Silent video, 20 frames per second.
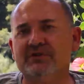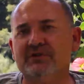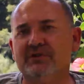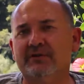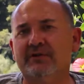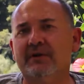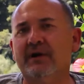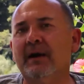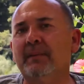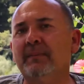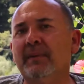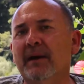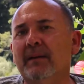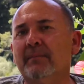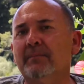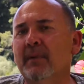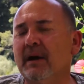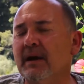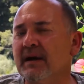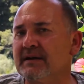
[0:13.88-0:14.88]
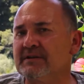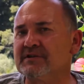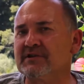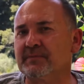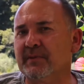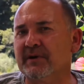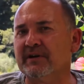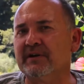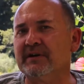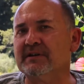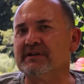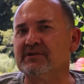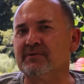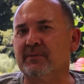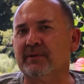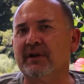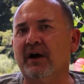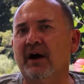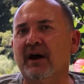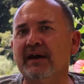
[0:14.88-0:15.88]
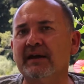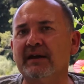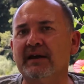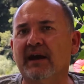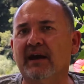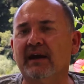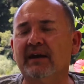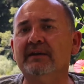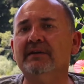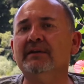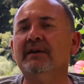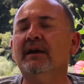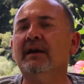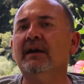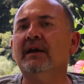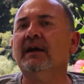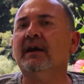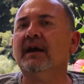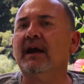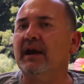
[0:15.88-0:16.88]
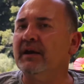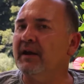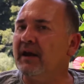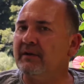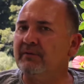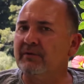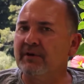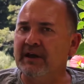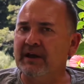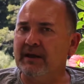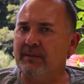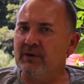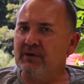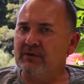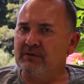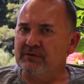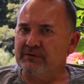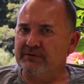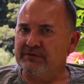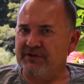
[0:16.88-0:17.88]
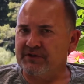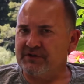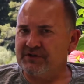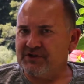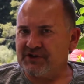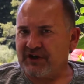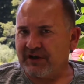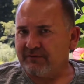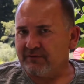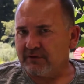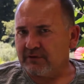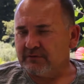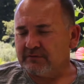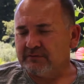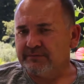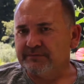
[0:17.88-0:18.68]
to you about my experience with high cane and agrochemicals in general.